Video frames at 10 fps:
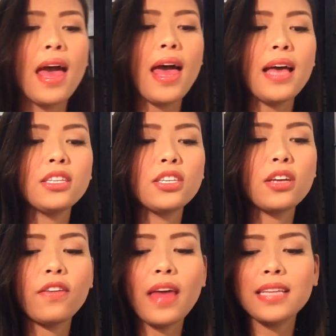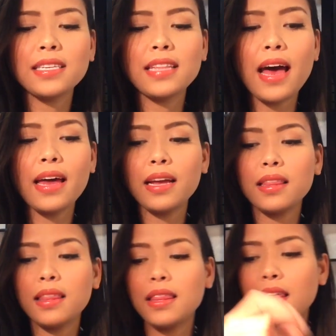And so that's that.
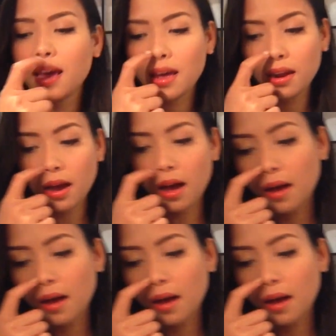And then